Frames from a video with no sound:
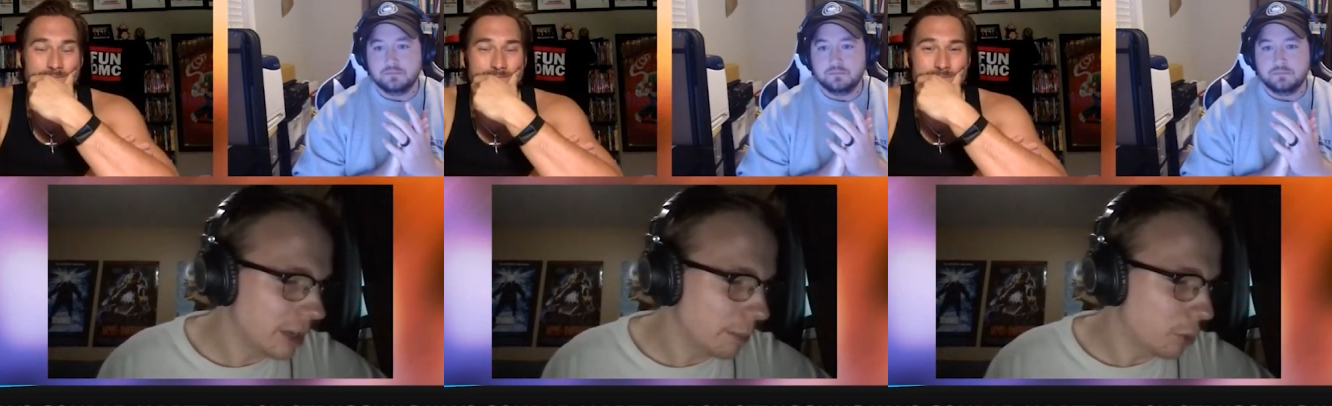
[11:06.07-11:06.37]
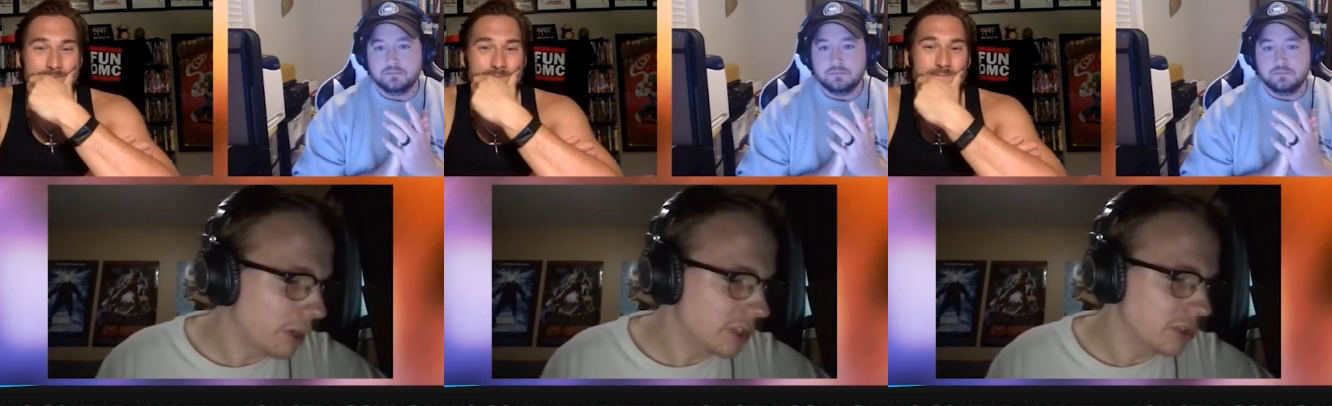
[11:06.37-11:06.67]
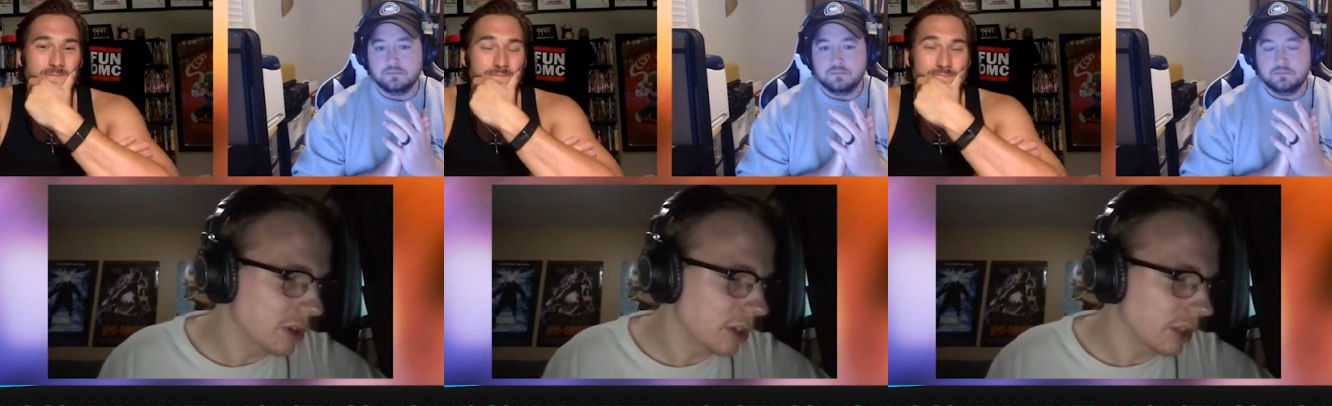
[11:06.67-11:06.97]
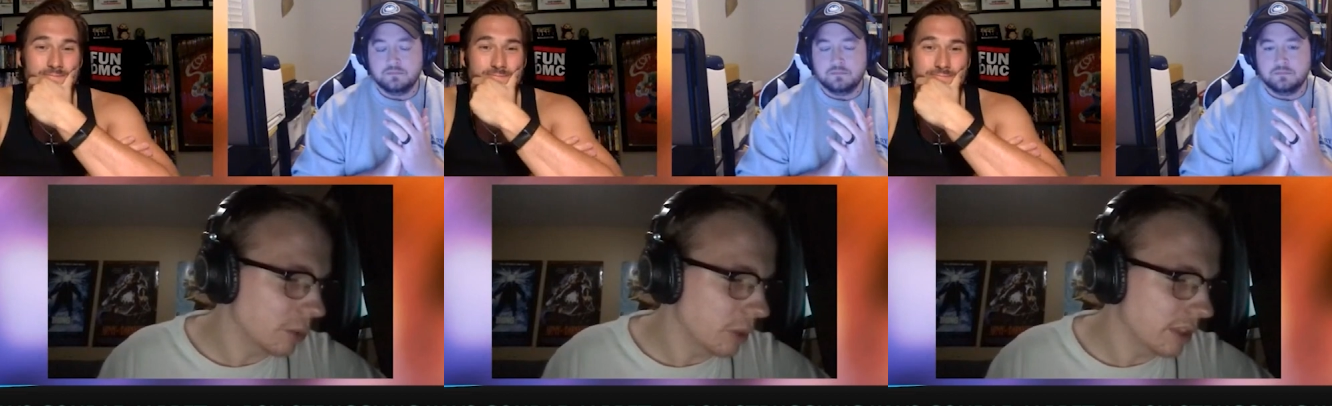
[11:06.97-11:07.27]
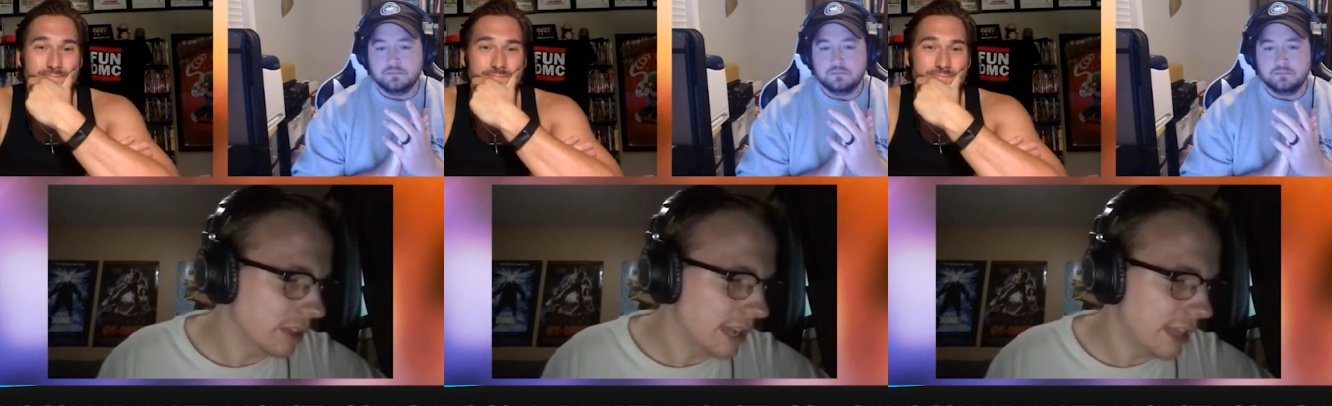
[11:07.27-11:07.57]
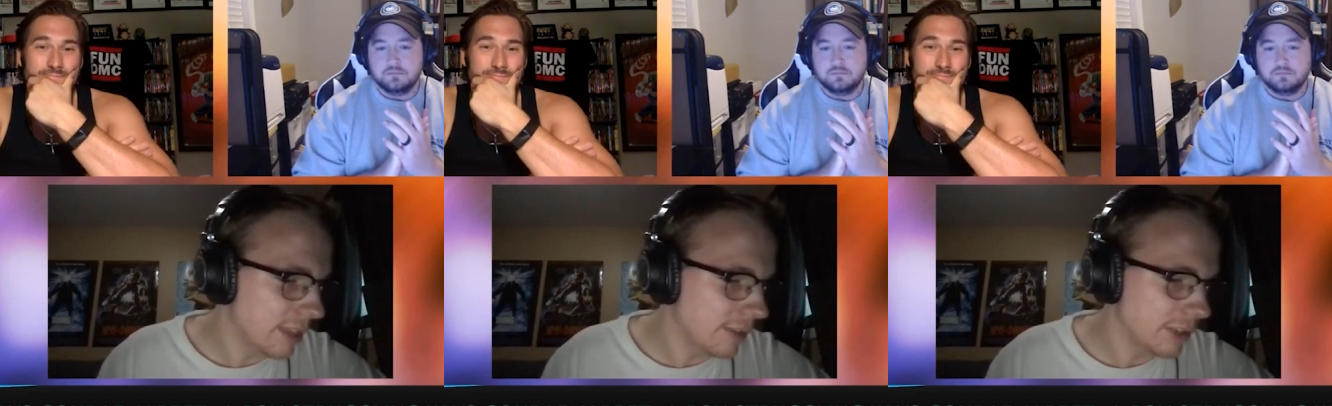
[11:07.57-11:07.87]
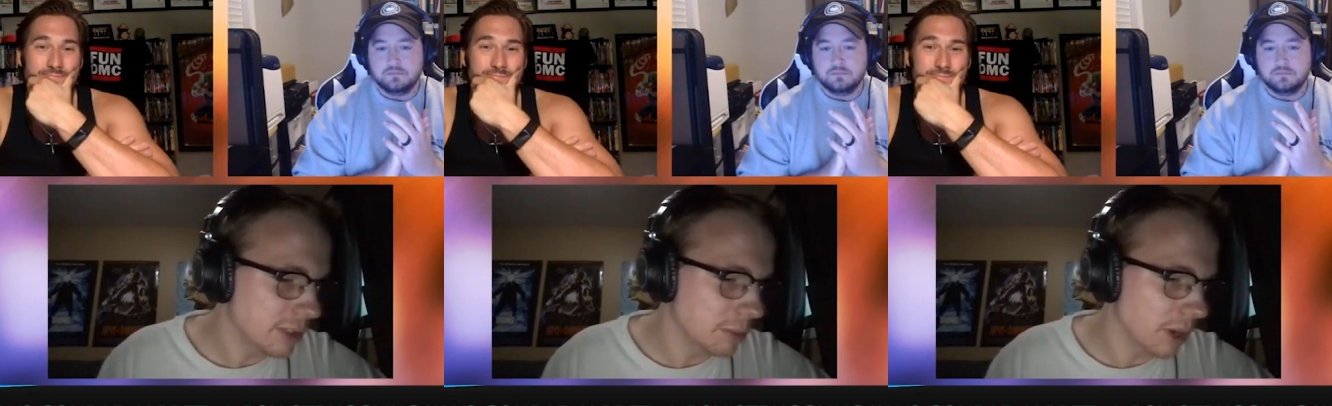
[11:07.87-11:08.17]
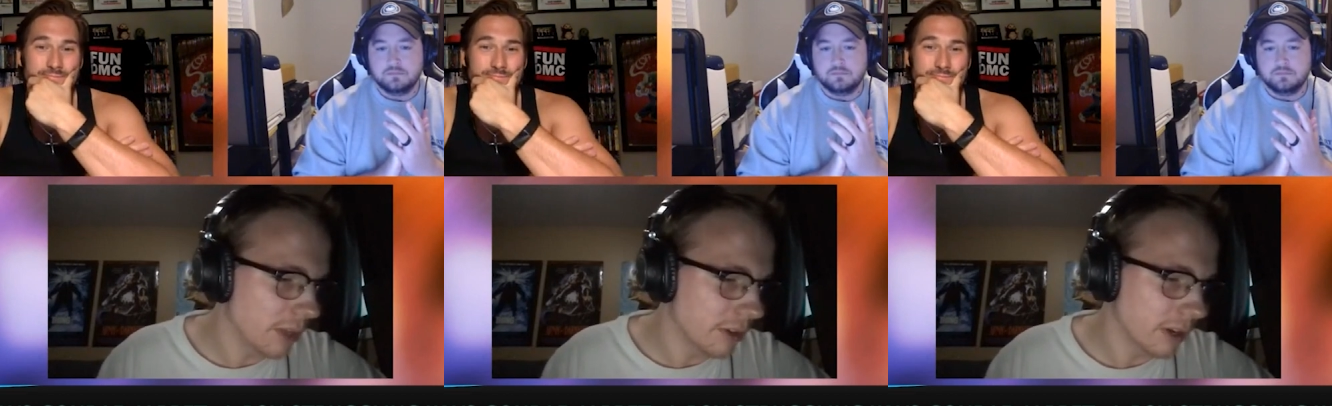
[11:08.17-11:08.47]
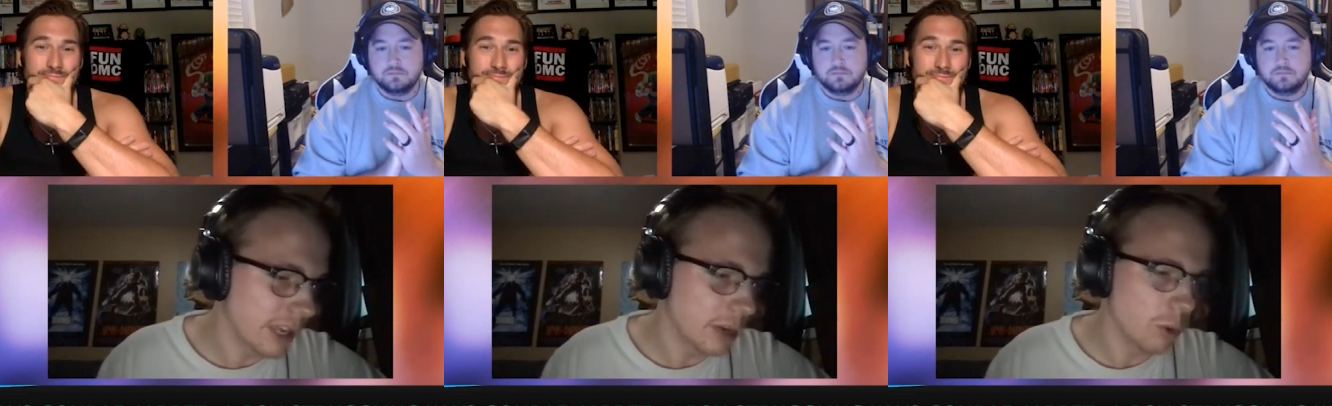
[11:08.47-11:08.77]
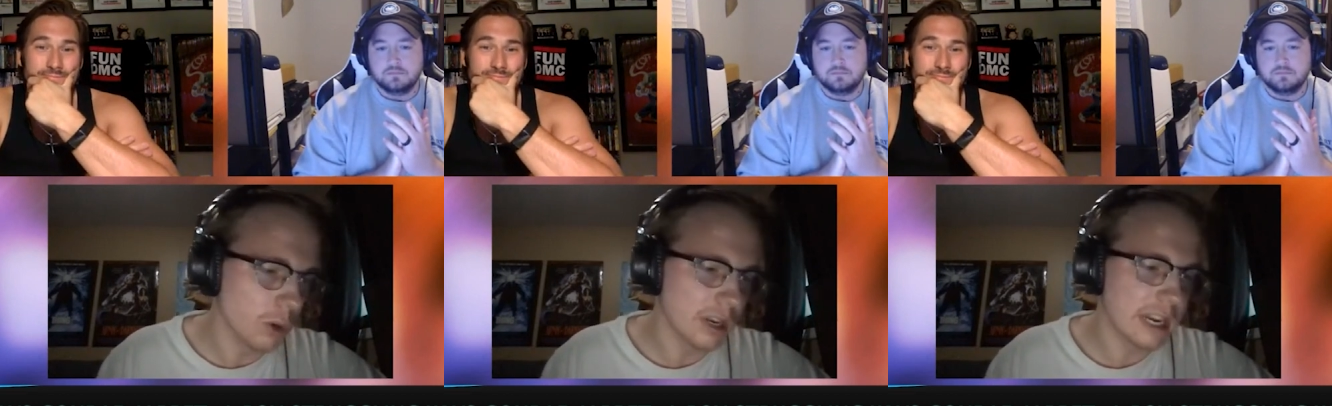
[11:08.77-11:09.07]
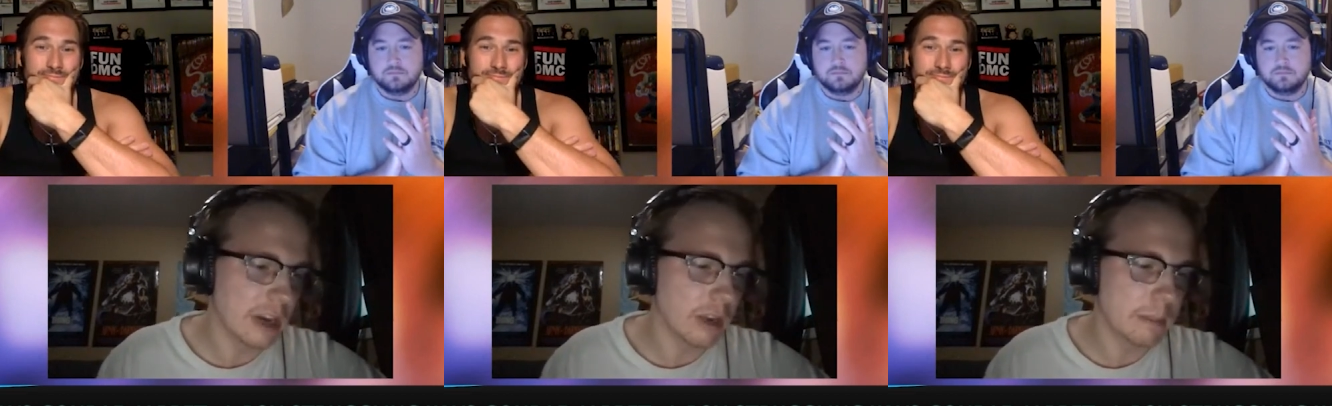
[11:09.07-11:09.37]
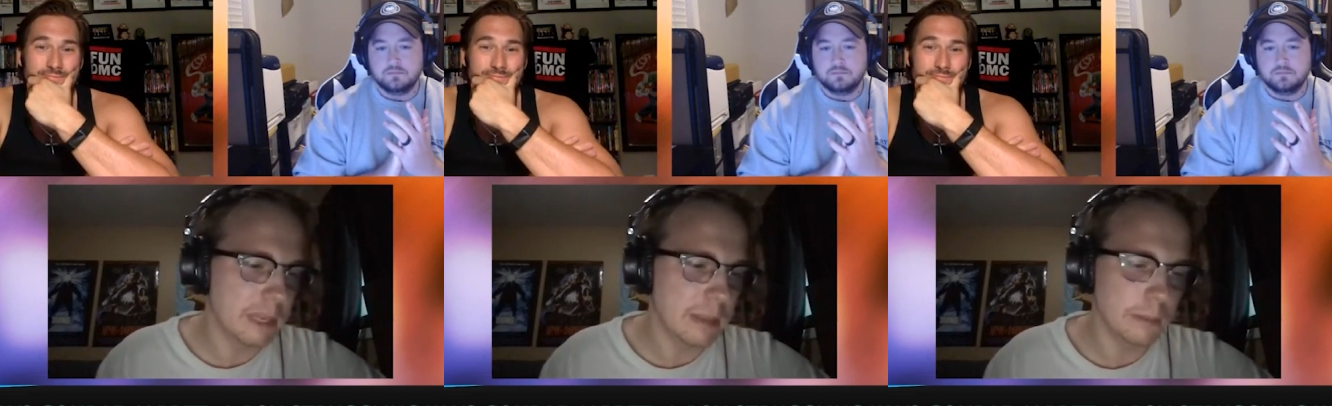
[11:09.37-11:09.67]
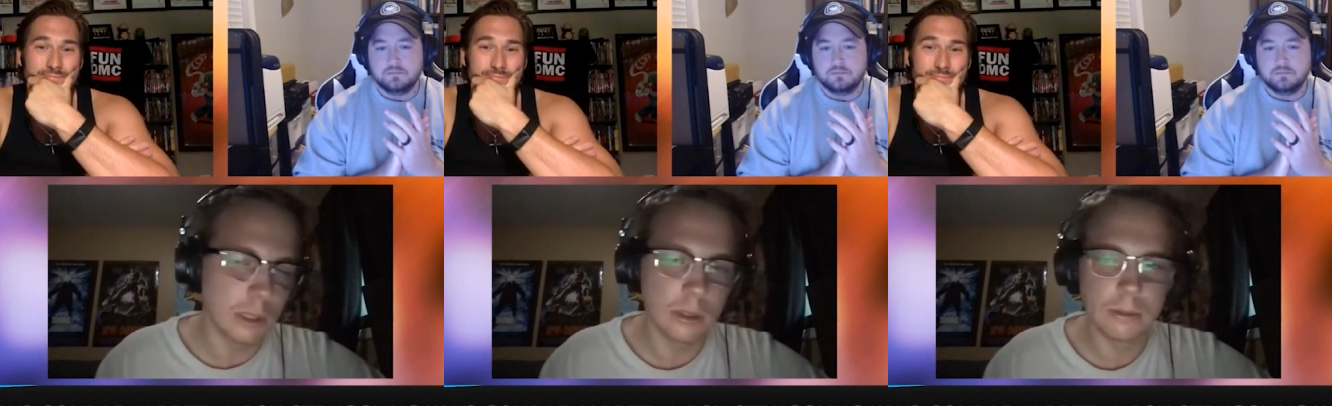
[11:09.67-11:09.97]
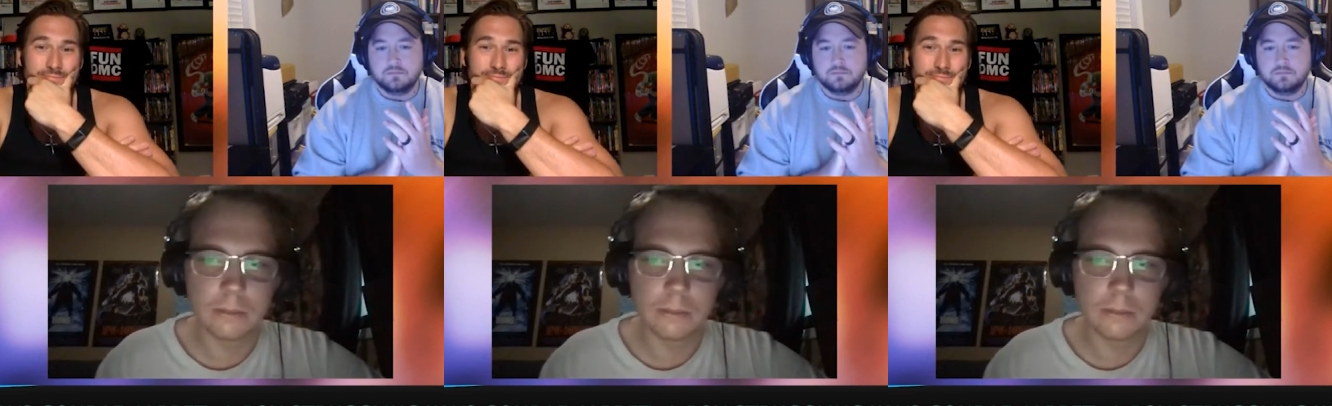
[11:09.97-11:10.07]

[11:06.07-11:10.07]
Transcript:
Speaker 1: a boy struggling with the death of his brother in Ordinary People?